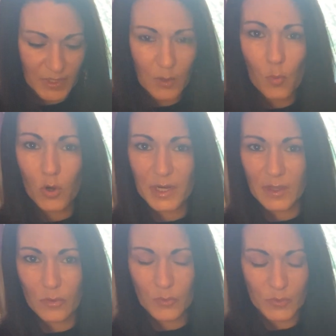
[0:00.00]
like
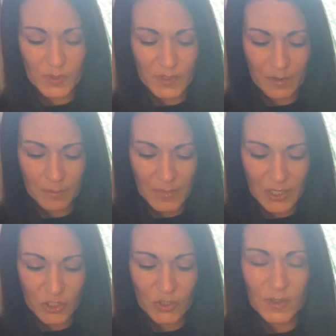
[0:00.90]
working through some
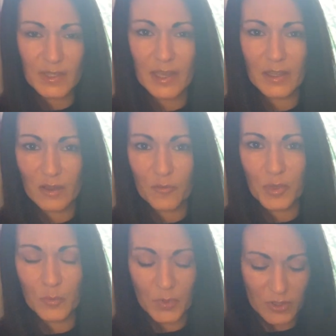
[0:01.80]
issues that have
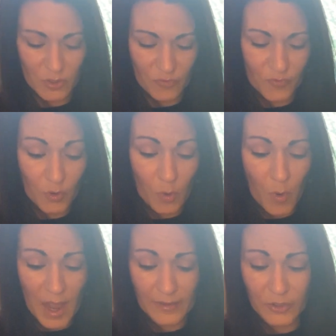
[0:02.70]
been with you for a
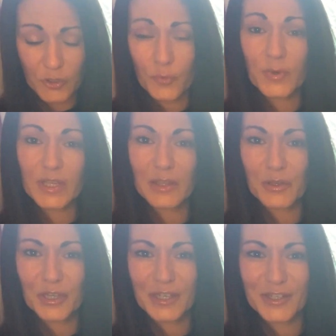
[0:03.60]
while, and you're really
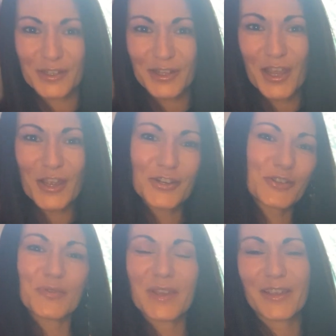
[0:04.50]
looking to
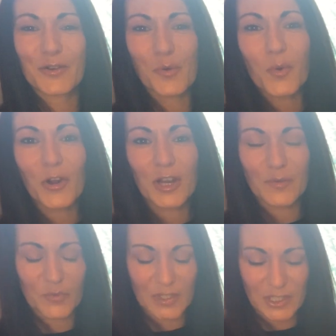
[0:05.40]
do the inner work
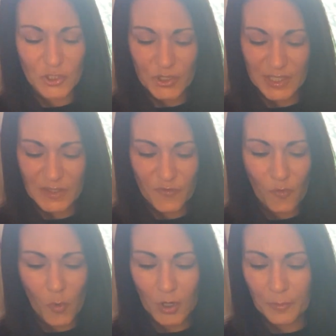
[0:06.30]
and really
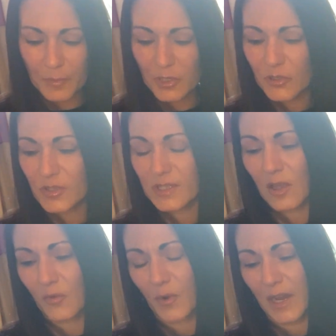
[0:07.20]
transform
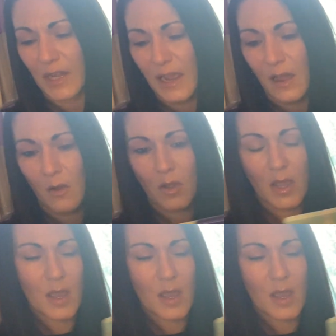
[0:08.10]
yourself right now.